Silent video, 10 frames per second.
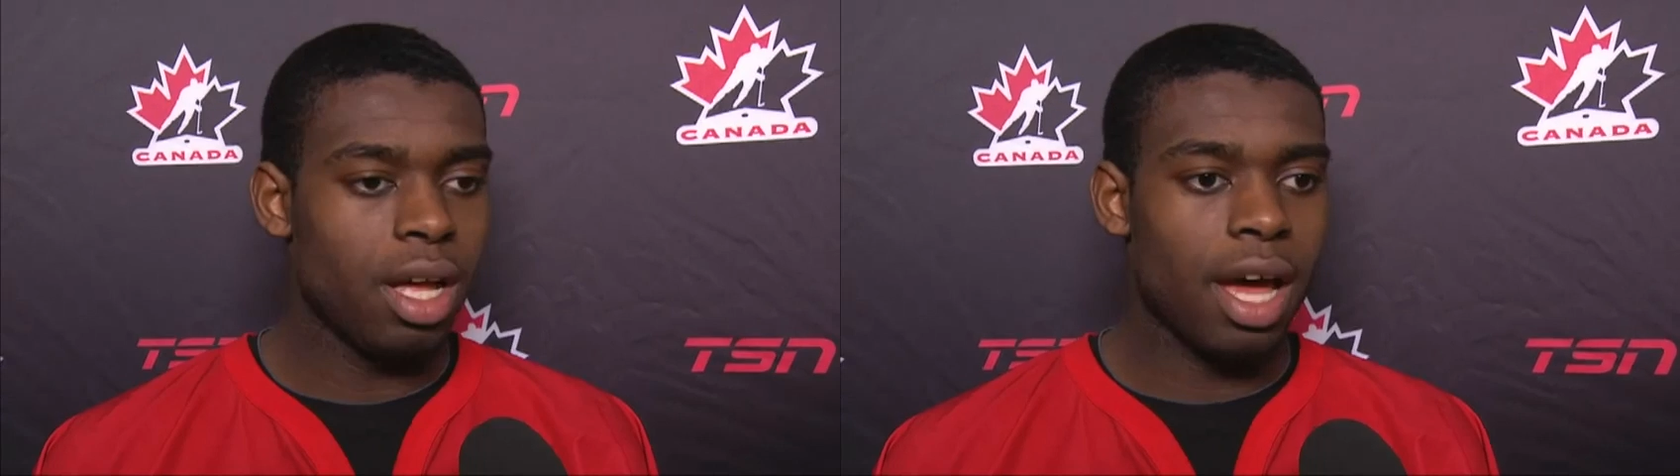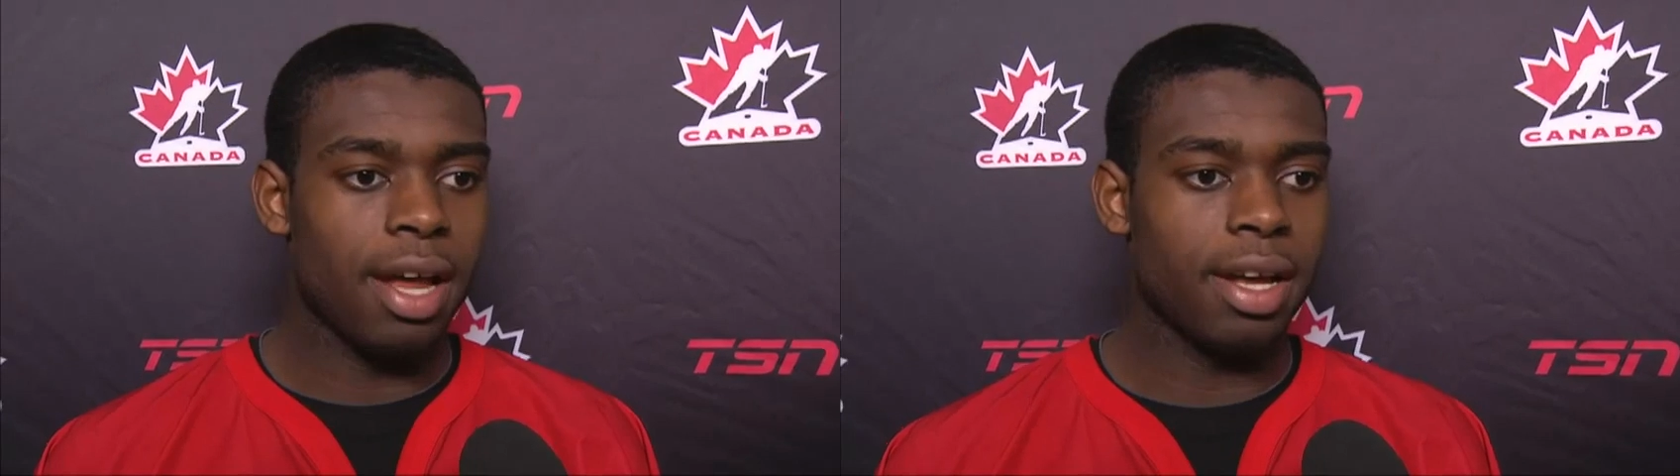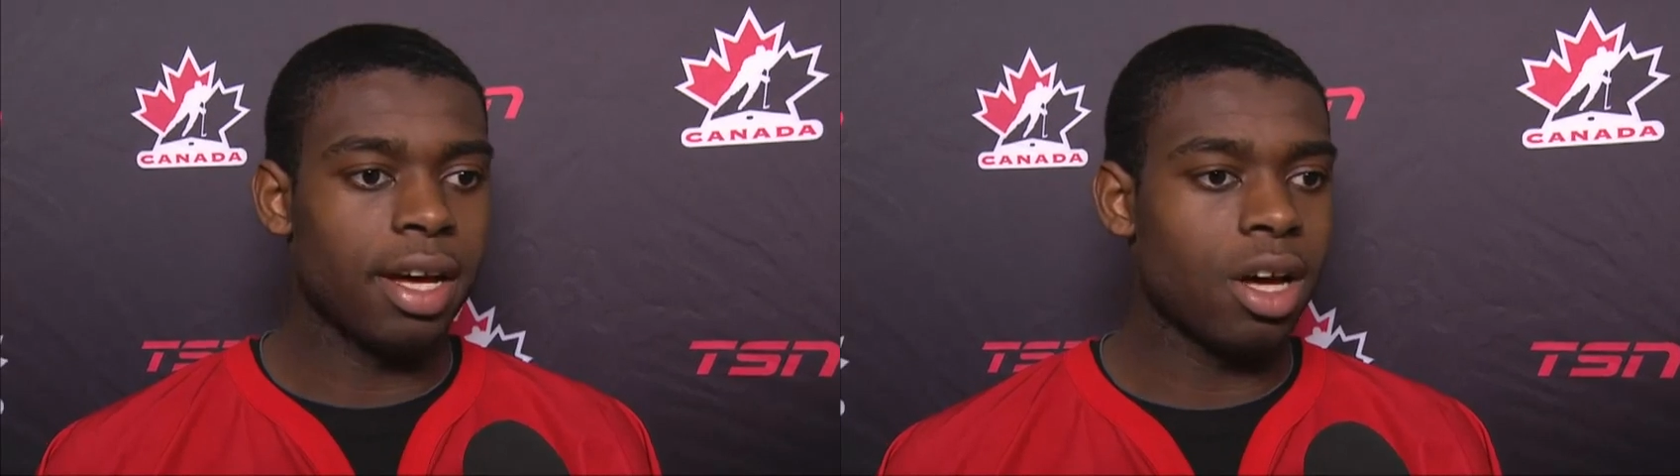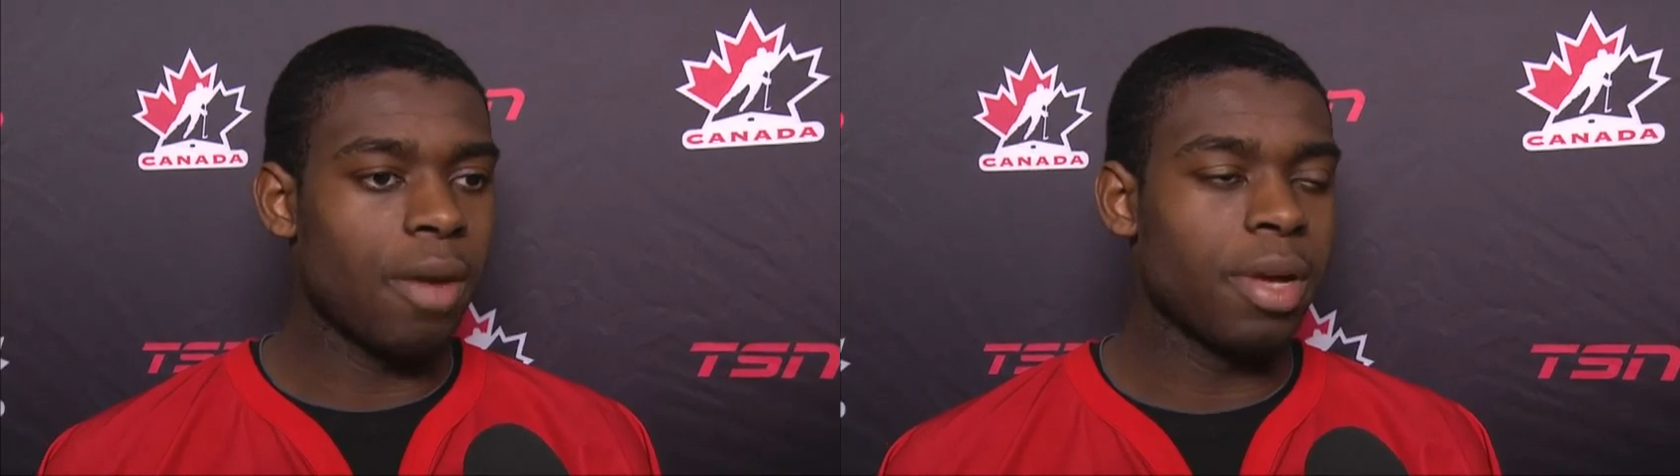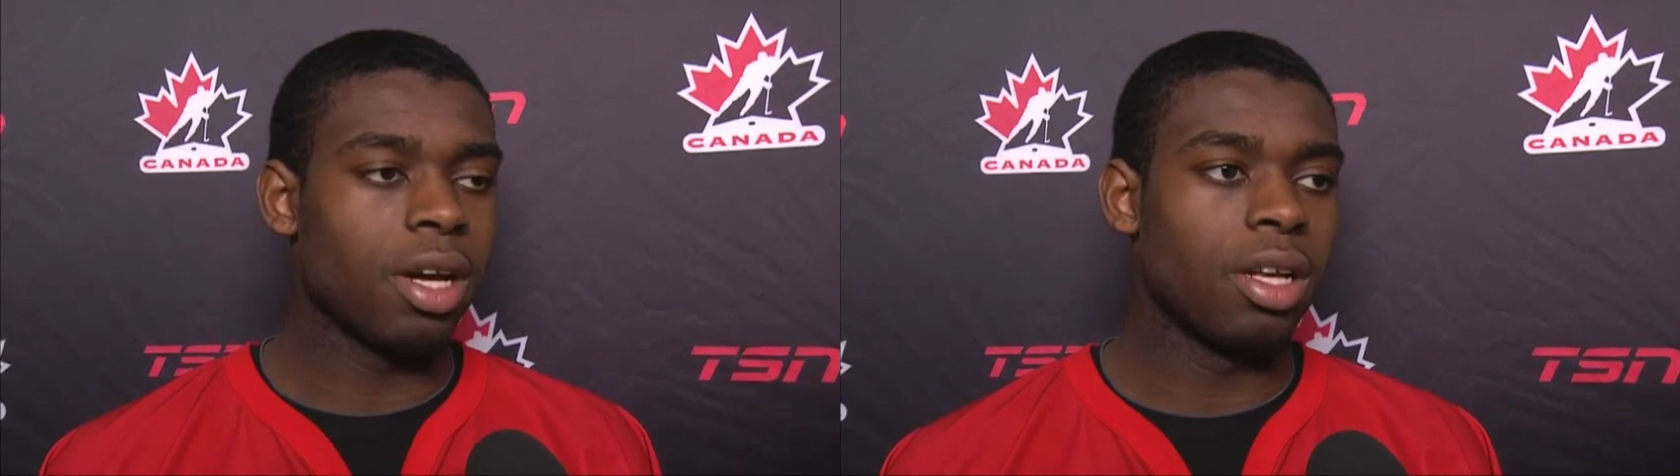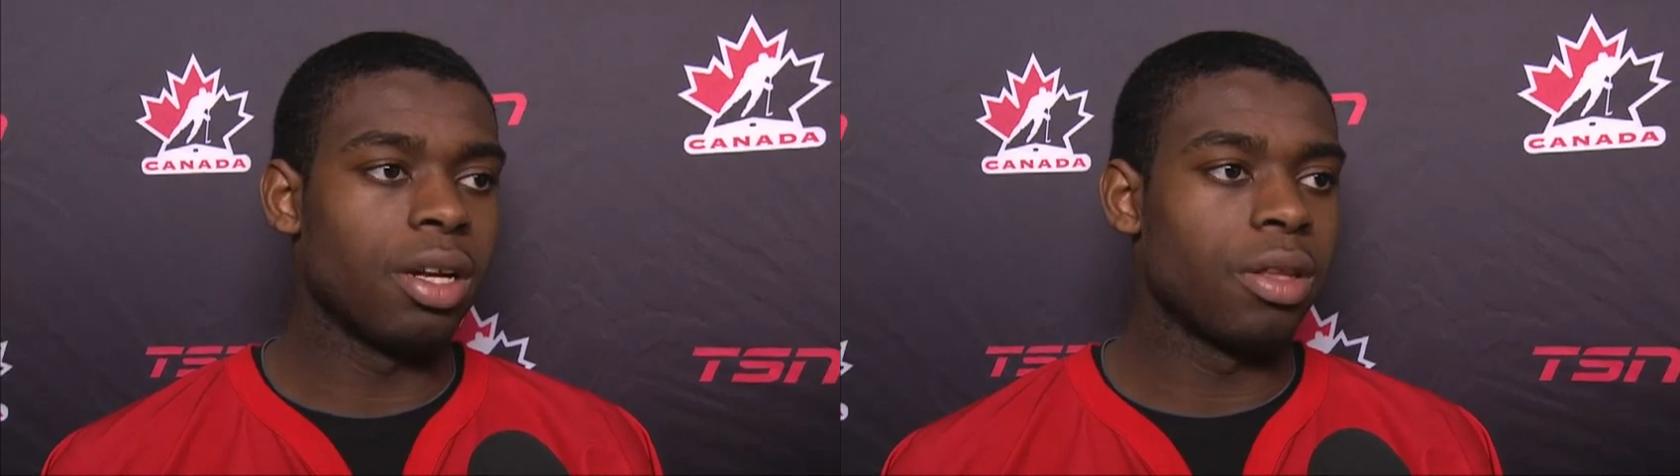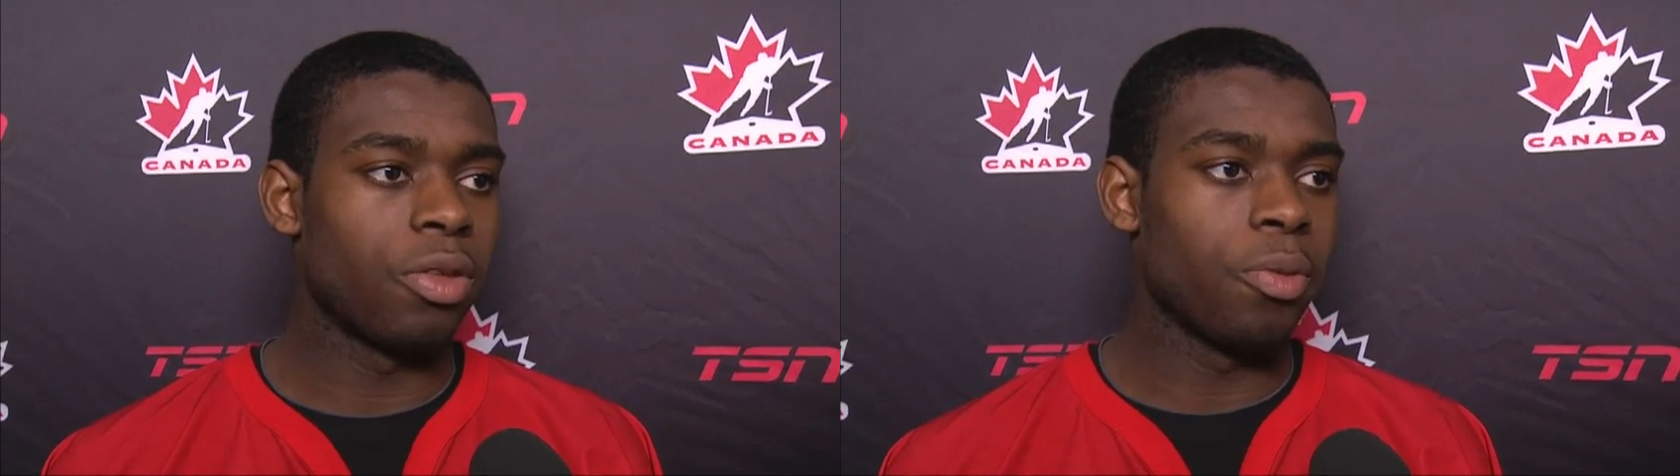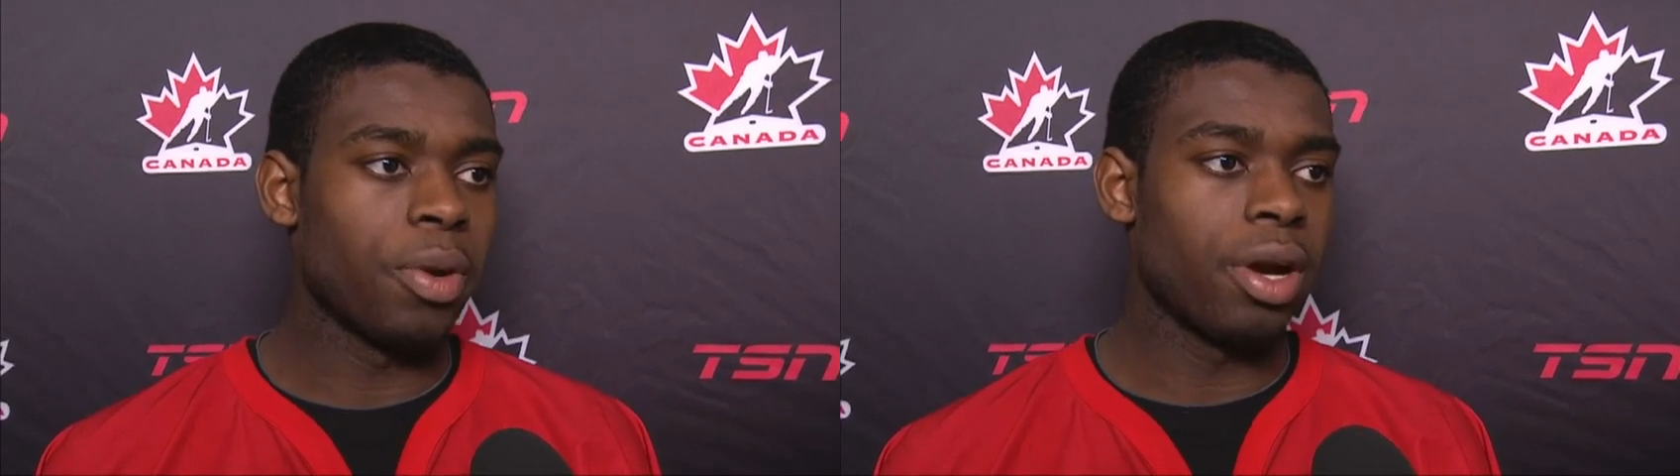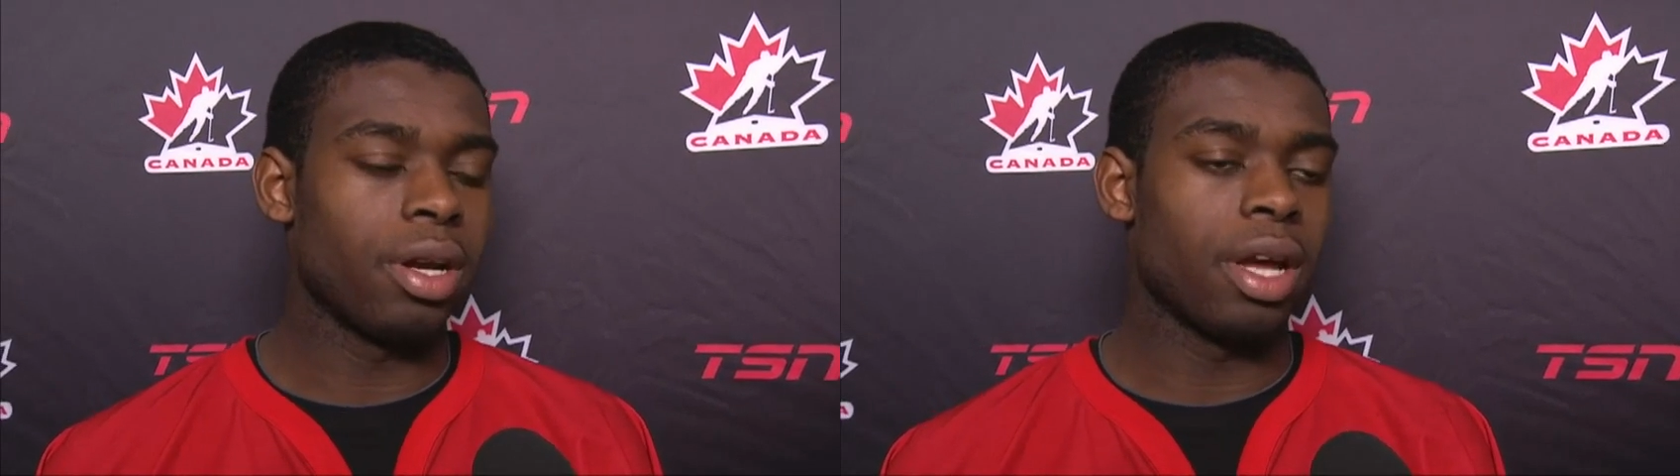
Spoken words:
and calmed down a lot in the third period,